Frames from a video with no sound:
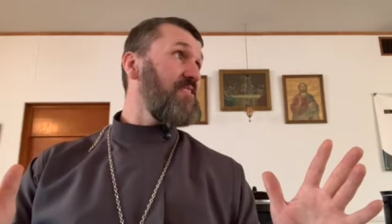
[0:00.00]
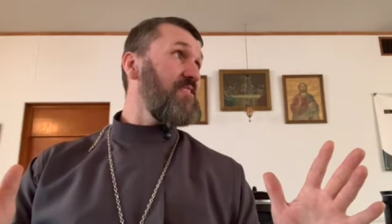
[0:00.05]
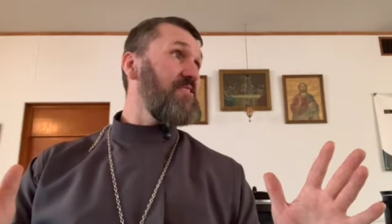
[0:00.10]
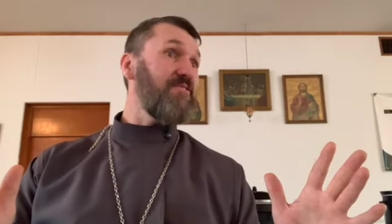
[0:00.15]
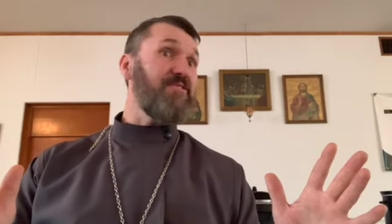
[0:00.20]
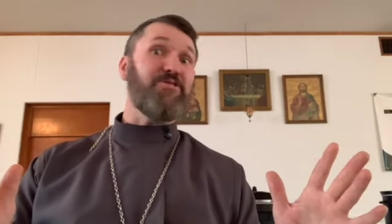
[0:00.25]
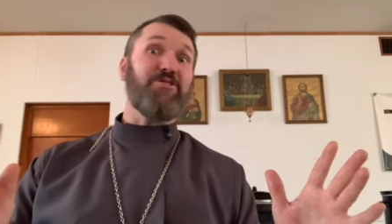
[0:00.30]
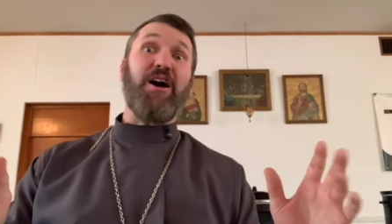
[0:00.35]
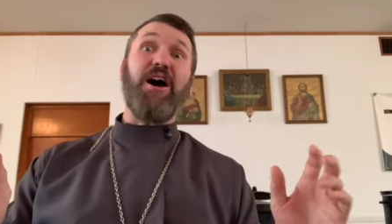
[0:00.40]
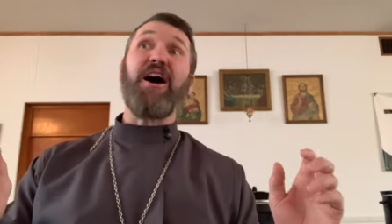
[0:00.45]
He
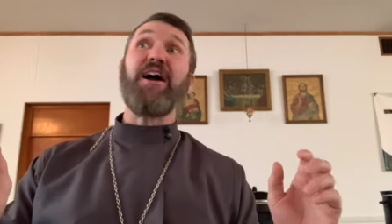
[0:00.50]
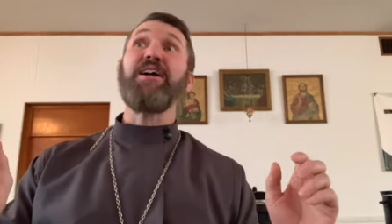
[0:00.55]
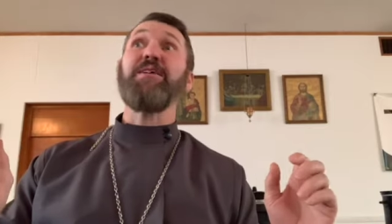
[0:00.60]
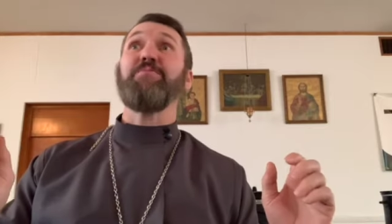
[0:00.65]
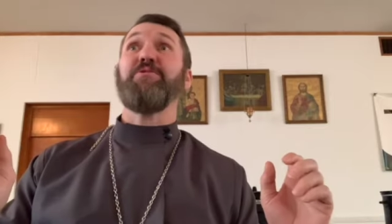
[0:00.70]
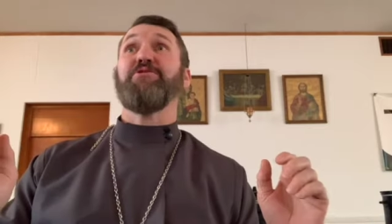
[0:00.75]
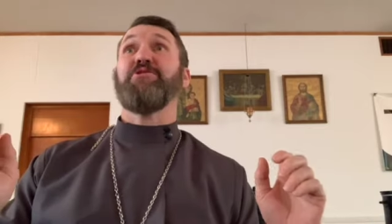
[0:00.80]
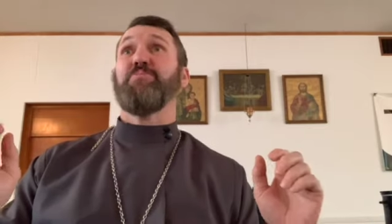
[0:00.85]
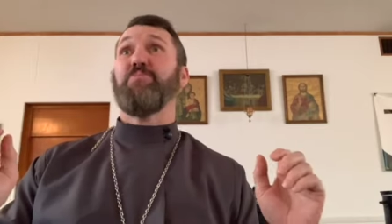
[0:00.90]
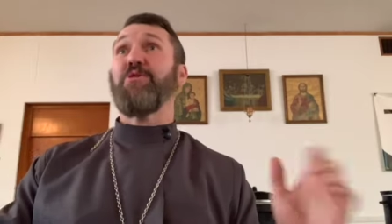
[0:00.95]
says, I
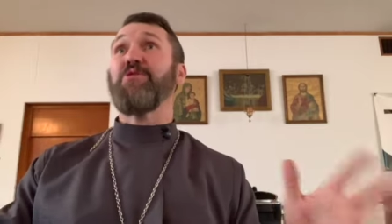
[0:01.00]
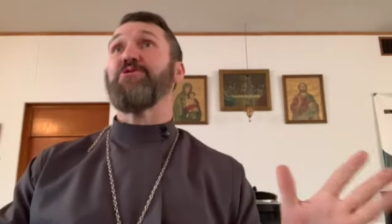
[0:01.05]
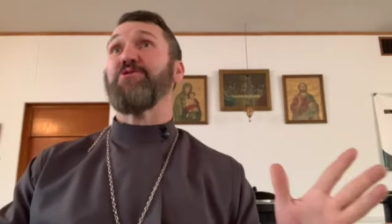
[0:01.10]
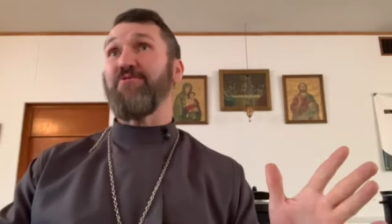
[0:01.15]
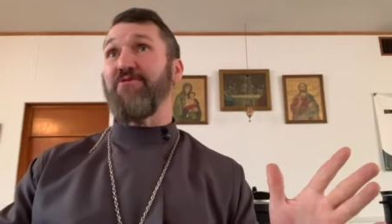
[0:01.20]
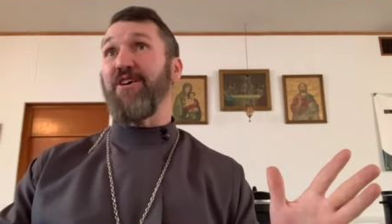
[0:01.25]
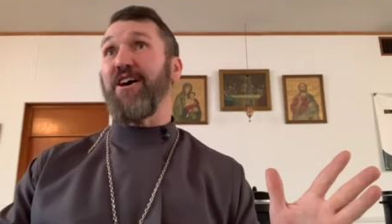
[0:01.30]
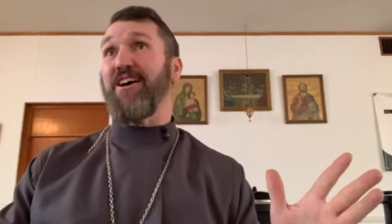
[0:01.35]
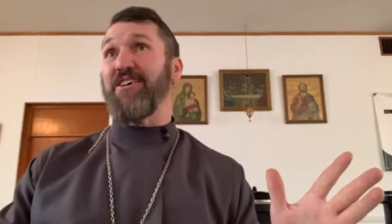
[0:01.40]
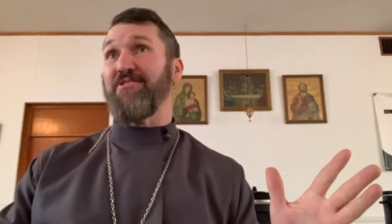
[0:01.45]
am your spiritual
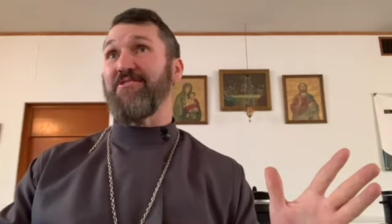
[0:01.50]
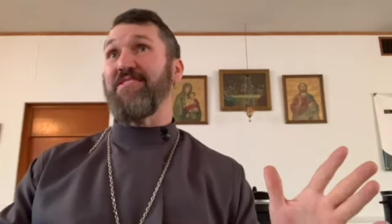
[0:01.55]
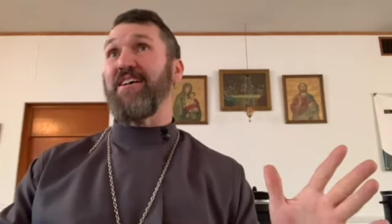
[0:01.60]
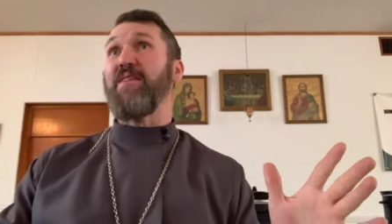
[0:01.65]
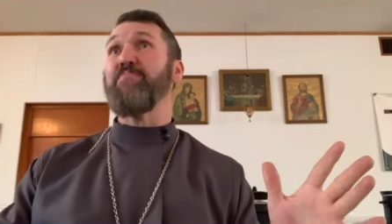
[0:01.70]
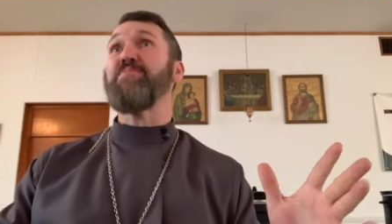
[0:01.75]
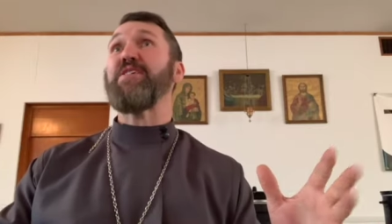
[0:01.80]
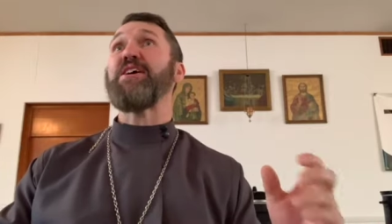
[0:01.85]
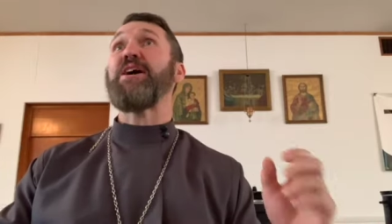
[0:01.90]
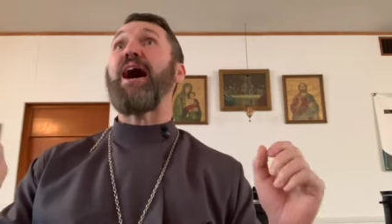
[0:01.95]
father. I
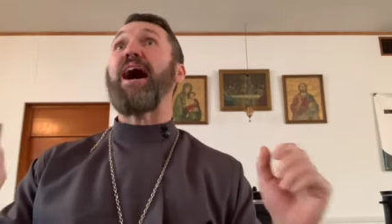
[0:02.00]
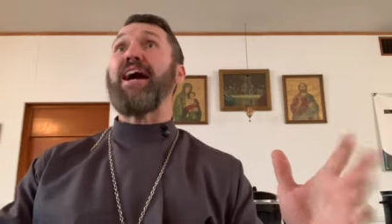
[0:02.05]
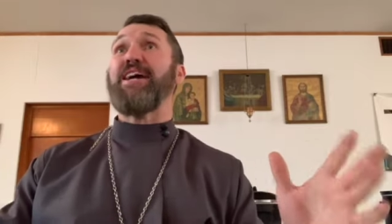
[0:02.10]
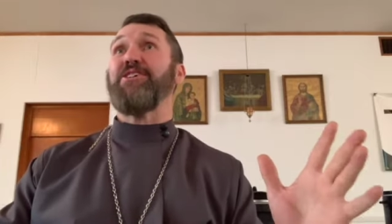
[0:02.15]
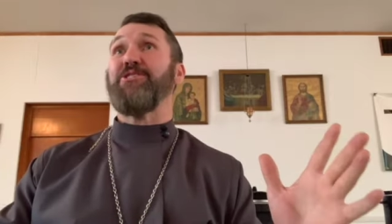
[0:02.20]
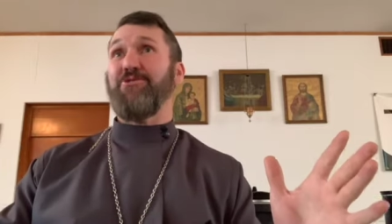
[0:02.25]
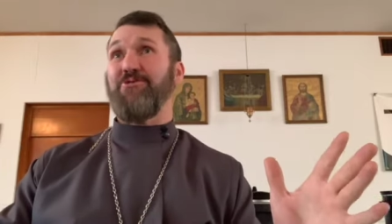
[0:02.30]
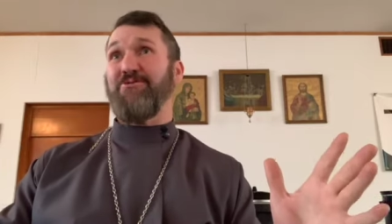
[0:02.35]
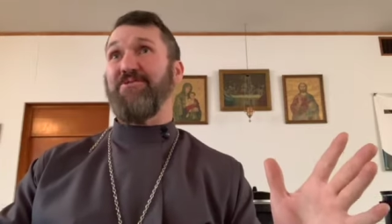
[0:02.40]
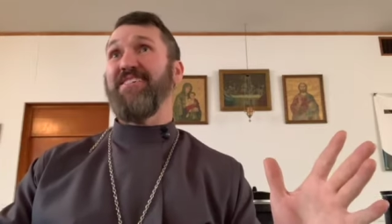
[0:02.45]
begot
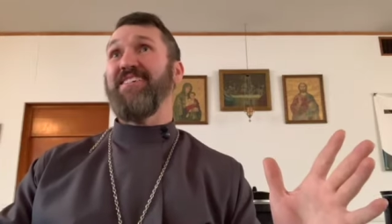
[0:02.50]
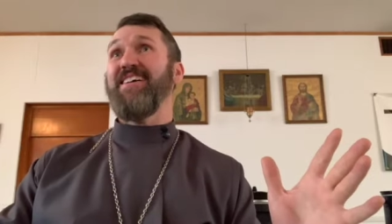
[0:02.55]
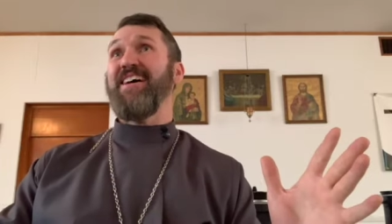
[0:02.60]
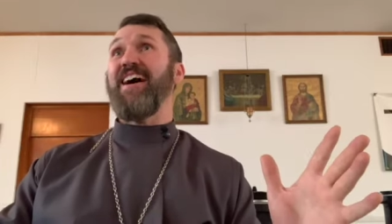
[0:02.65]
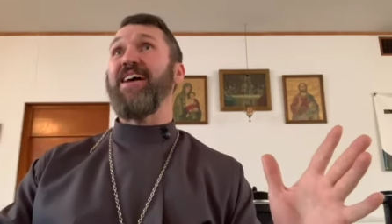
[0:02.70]
you.